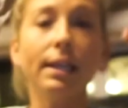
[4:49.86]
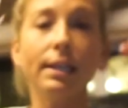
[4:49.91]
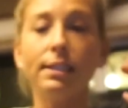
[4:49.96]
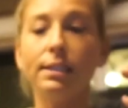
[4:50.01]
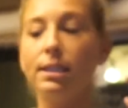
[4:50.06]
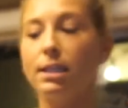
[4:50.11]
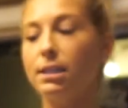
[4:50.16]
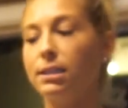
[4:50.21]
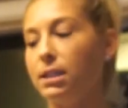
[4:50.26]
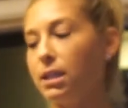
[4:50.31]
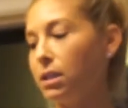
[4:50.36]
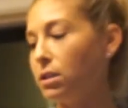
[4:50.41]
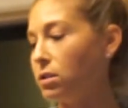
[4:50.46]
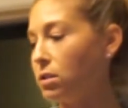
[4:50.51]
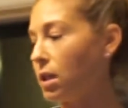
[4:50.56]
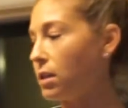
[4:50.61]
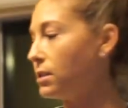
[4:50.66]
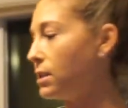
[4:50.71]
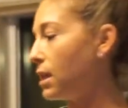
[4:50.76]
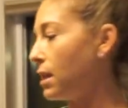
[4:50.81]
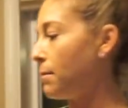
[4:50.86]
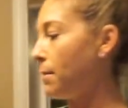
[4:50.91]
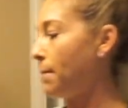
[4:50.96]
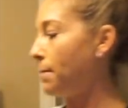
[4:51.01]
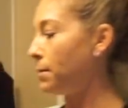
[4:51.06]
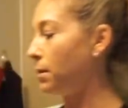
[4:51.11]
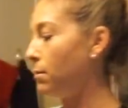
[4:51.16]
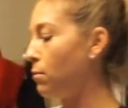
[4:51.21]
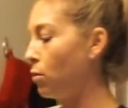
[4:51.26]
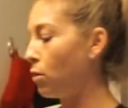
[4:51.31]
likes these. He'll saute them
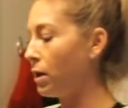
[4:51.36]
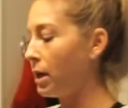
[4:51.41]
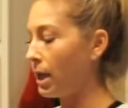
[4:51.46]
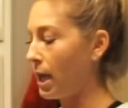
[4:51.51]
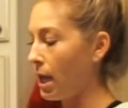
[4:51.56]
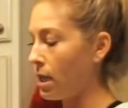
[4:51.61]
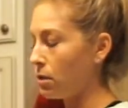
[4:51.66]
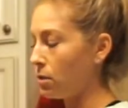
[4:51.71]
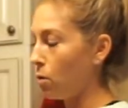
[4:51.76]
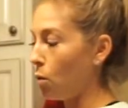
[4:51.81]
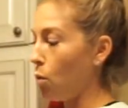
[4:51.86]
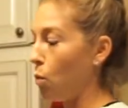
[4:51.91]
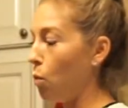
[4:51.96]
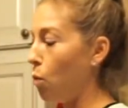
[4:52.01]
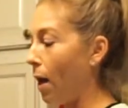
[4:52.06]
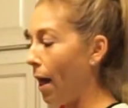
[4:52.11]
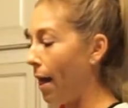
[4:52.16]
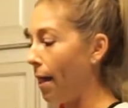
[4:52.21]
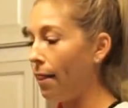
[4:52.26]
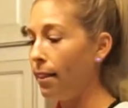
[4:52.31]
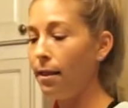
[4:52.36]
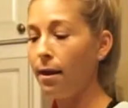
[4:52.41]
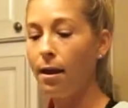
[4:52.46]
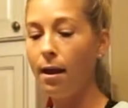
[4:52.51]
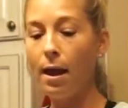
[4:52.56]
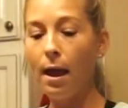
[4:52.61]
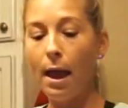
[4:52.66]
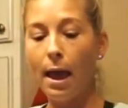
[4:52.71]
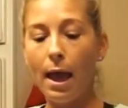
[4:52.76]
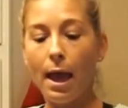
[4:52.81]
up in the morning as well.
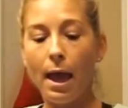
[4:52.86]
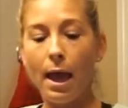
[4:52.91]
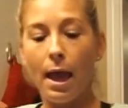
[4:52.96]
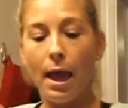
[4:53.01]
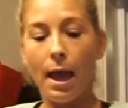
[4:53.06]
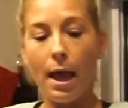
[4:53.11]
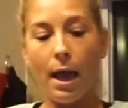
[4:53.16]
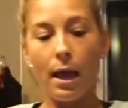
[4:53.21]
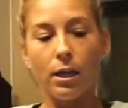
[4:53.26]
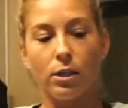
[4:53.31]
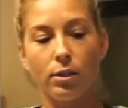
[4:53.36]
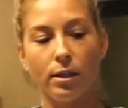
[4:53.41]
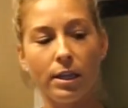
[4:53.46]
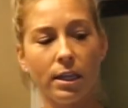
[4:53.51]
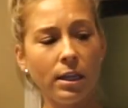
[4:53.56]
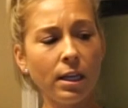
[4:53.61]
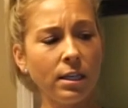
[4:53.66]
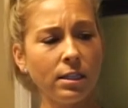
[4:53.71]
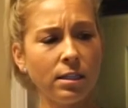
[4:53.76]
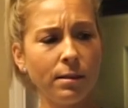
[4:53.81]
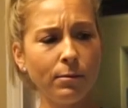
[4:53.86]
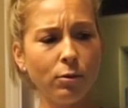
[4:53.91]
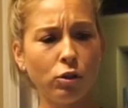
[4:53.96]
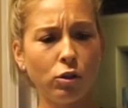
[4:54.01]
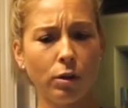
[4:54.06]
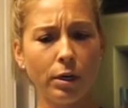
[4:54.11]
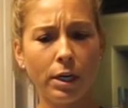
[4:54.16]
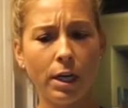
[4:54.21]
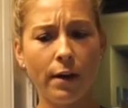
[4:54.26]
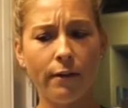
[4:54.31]
So I think that's the
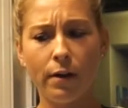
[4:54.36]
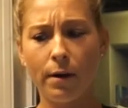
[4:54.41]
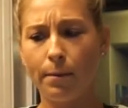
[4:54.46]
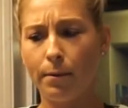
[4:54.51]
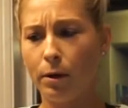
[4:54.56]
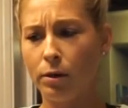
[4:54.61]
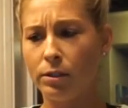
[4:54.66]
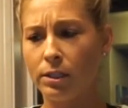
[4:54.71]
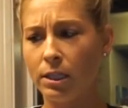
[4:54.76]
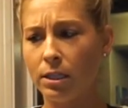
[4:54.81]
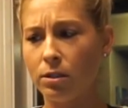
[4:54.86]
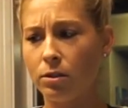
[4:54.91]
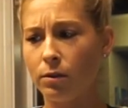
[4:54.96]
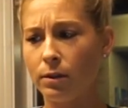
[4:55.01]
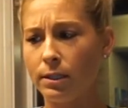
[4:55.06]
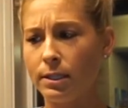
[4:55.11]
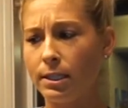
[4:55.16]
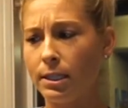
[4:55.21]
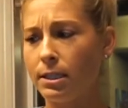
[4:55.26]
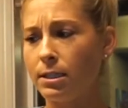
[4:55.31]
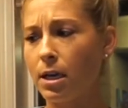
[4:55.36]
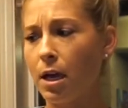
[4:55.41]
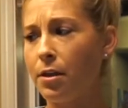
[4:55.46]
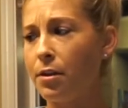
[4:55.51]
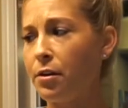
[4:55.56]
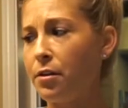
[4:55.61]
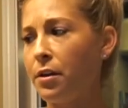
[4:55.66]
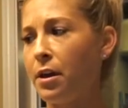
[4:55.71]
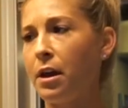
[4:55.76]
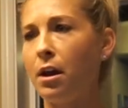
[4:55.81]
majority of our protein sources,
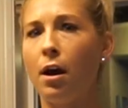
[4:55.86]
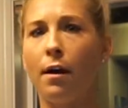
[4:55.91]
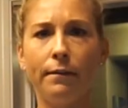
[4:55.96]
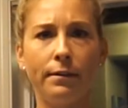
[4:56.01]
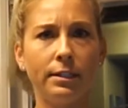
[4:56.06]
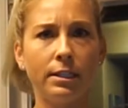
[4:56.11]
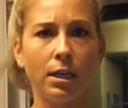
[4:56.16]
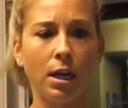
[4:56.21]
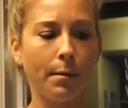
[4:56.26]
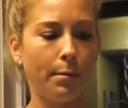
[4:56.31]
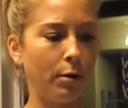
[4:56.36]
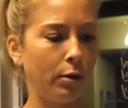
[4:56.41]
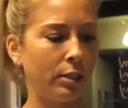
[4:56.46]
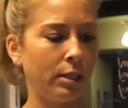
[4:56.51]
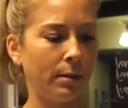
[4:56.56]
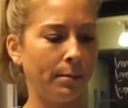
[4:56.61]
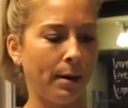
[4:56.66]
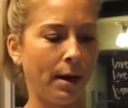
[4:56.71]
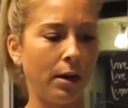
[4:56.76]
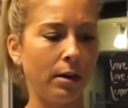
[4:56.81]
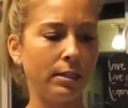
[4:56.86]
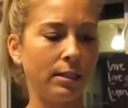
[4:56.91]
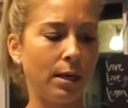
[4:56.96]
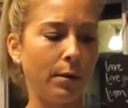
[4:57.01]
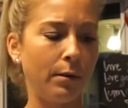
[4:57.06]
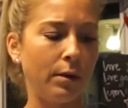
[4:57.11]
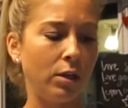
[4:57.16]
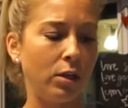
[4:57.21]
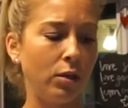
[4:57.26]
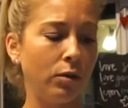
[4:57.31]
other than obviously our protein powders
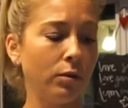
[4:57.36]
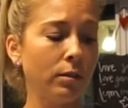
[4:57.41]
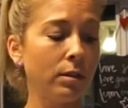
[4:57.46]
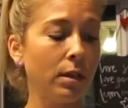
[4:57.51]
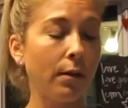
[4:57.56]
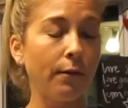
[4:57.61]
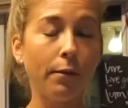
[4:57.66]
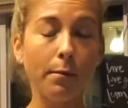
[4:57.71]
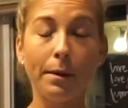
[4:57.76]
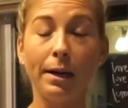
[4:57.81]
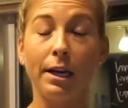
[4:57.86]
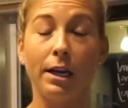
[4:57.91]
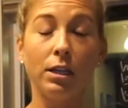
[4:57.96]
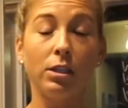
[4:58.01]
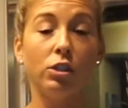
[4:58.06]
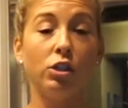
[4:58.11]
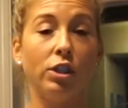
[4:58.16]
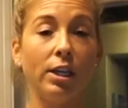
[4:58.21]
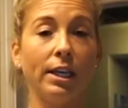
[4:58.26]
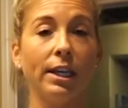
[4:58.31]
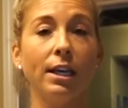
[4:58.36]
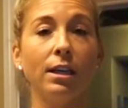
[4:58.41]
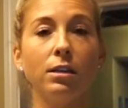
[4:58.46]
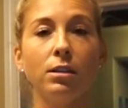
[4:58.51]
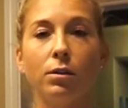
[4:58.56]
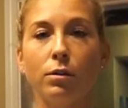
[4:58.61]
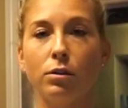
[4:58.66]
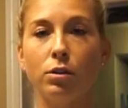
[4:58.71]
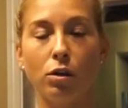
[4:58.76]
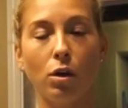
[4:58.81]
that we use. For my
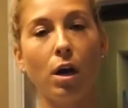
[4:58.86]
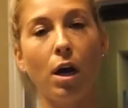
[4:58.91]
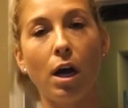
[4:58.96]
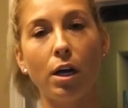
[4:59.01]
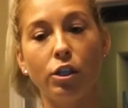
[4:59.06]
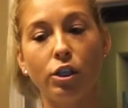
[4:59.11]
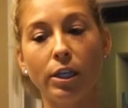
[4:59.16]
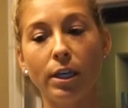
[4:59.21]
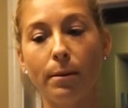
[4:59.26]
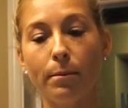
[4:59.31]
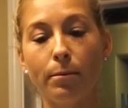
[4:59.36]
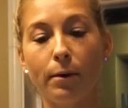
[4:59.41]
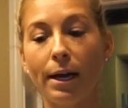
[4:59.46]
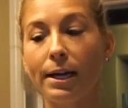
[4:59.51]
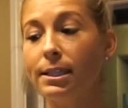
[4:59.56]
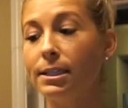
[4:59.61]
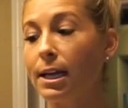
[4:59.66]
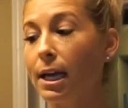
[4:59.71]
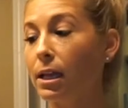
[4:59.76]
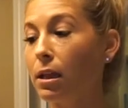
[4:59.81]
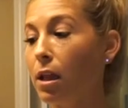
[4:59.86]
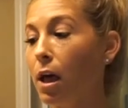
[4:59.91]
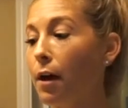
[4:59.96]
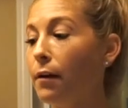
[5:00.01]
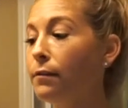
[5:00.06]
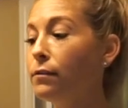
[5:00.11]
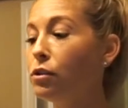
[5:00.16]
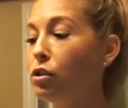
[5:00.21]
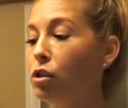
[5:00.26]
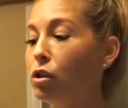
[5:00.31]
chicken, so it's chicken breast, I
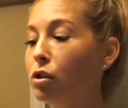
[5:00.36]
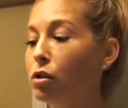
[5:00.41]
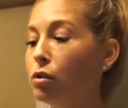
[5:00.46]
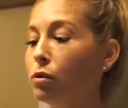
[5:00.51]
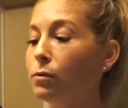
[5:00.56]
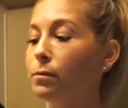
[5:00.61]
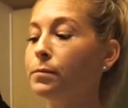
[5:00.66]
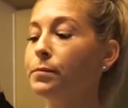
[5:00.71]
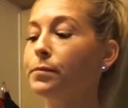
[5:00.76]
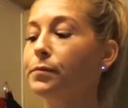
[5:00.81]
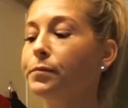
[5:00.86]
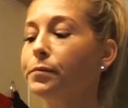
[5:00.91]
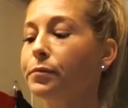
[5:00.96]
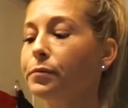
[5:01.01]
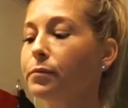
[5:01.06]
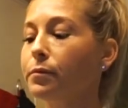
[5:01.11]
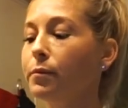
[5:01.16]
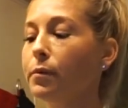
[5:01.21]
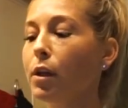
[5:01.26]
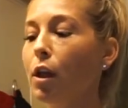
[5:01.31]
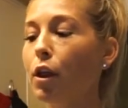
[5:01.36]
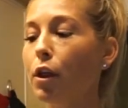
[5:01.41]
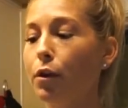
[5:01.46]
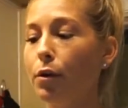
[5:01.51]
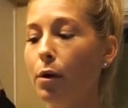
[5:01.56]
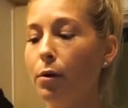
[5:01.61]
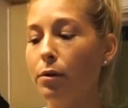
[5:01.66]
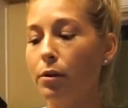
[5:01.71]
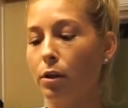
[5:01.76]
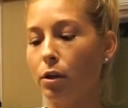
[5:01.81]
love to
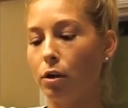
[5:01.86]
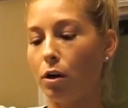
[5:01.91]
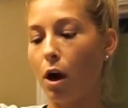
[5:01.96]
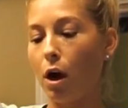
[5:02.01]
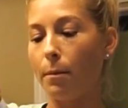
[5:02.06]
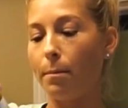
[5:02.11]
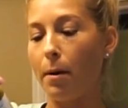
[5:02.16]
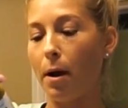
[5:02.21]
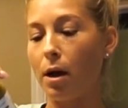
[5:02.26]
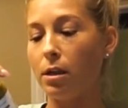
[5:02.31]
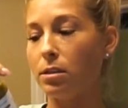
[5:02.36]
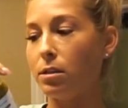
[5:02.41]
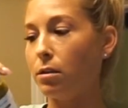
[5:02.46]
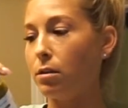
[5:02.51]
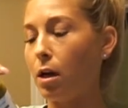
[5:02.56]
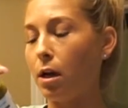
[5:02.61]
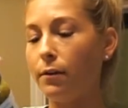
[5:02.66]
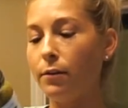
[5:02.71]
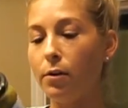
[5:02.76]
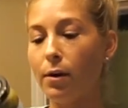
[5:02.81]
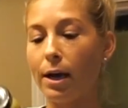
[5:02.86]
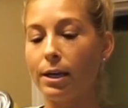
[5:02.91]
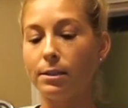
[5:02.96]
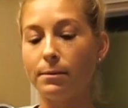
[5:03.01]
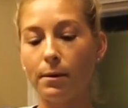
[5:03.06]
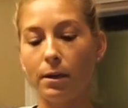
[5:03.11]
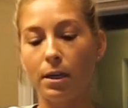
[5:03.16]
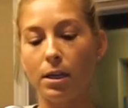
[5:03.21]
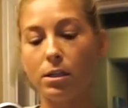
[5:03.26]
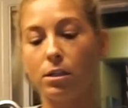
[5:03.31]
throw it in the crock pot. So a lot of you
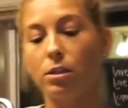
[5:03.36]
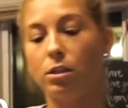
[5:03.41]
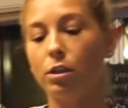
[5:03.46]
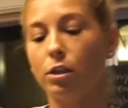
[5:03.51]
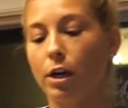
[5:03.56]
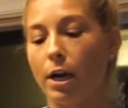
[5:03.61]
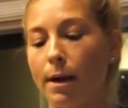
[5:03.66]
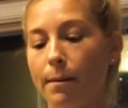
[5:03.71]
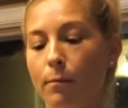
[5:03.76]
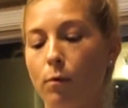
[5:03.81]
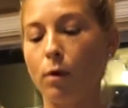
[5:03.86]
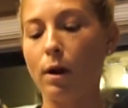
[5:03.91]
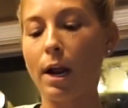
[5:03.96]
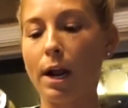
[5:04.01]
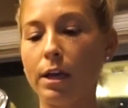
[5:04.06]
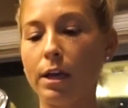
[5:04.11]
asked me on Instagram what